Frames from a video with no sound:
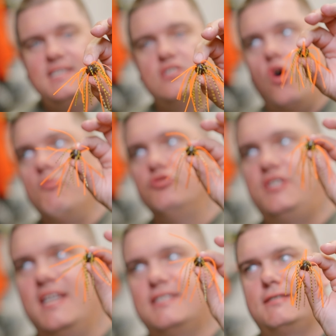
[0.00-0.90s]
is
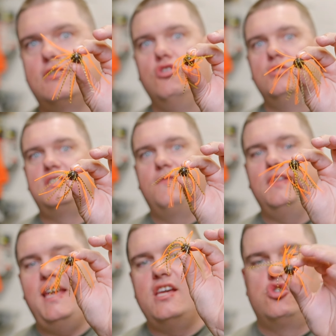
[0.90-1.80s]
almost
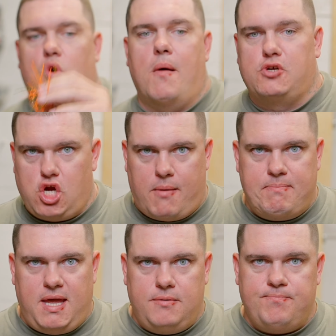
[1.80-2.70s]
exclusively a drop shot
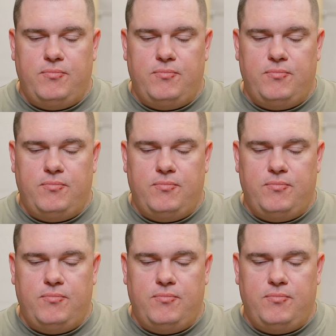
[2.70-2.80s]
bait.